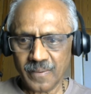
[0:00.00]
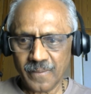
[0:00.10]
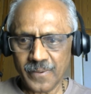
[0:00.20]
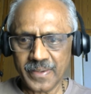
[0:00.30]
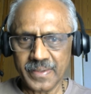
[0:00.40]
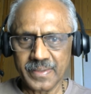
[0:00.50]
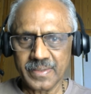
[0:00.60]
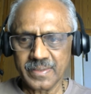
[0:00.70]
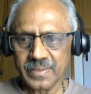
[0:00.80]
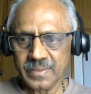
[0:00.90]
Okay,
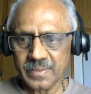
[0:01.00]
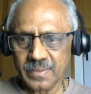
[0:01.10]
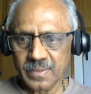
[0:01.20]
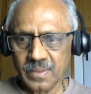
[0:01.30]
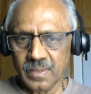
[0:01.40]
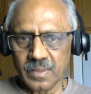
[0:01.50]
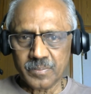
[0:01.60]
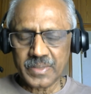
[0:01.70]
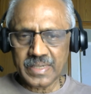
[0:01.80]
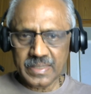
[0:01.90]

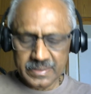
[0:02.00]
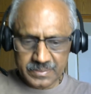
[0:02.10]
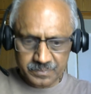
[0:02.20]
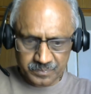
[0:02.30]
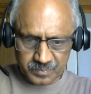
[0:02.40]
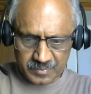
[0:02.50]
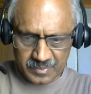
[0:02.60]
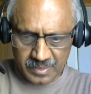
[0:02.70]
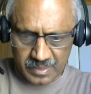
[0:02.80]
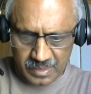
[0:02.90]
because
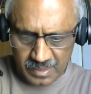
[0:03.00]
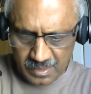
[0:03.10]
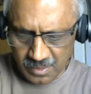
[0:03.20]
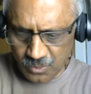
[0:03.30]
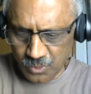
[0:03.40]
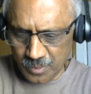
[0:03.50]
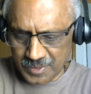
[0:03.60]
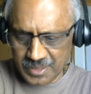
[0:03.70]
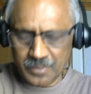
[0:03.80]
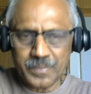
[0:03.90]
you will be
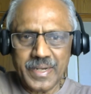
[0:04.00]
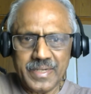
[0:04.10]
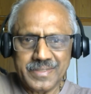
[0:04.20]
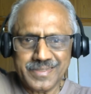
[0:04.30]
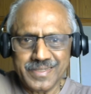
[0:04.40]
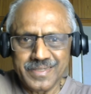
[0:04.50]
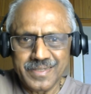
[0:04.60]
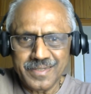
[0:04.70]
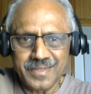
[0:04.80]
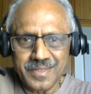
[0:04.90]
surprised
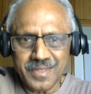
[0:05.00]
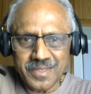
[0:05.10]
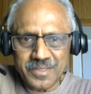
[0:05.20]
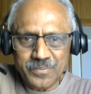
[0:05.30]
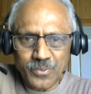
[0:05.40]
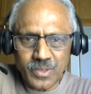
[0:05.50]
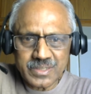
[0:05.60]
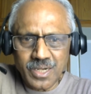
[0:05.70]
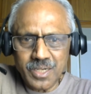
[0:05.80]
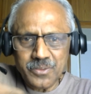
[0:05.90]
if at
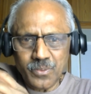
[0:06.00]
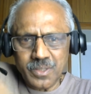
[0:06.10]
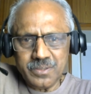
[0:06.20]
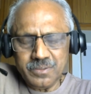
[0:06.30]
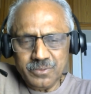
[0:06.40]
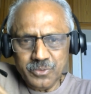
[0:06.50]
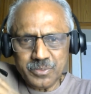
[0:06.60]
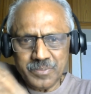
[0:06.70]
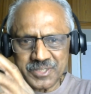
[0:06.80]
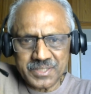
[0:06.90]
all you want to use
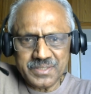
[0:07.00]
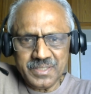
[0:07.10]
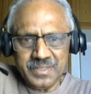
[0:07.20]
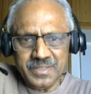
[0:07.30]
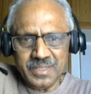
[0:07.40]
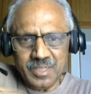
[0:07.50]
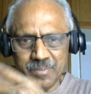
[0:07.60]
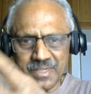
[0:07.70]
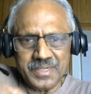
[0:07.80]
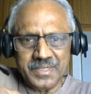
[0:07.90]
measure theory,
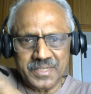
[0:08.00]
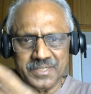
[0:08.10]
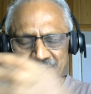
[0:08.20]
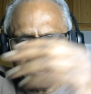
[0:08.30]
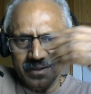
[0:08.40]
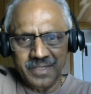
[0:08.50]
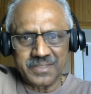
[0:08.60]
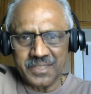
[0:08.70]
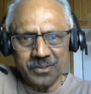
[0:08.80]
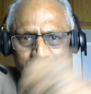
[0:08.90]
Lebesgue integration
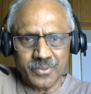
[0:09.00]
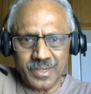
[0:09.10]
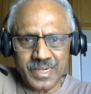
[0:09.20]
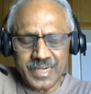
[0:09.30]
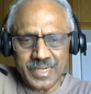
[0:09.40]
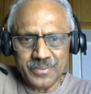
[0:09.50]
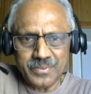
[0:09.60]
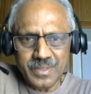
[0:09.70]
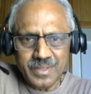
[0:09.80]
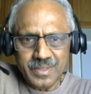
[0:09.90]
later in your life.
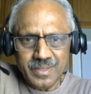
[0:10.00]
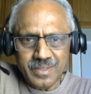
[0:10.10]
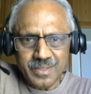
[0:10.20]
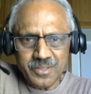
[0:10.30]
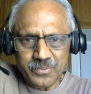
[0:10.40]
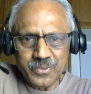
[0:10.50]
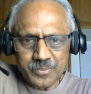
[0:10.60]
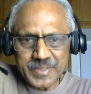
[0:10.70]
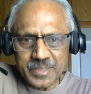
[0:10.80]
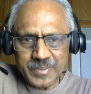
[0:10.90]
If you
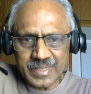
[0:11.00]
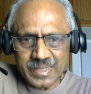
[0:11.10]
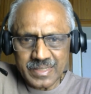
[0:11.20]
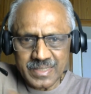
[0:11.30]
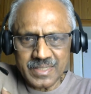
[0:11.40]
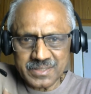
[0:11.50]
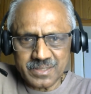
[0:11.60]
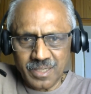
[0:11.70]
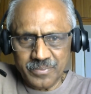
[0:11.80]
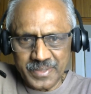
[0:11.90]
become an analyst
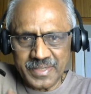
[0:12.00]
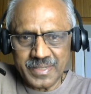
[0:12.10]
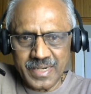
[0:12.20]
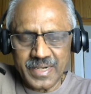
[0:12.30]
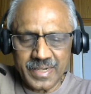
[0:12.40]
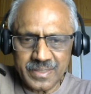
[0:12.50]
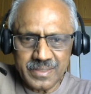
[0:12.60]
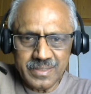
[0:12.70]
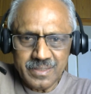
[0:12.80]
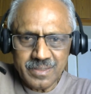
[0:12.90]
of any kind,
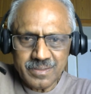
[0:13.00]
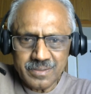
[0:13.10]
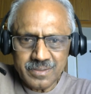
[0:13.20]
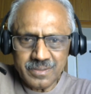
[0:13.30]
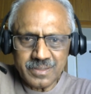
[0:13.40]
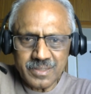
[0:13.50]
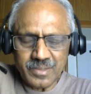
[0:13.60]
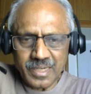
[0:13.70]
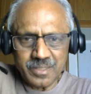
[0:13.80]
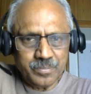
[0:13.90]
okay,
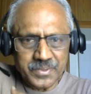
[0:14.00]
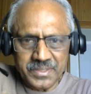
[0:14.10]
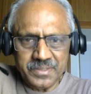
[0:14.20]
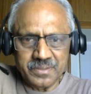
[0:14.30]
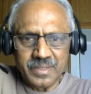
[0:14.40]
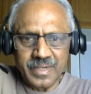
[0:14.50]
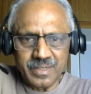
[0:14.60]
like a PDE guy,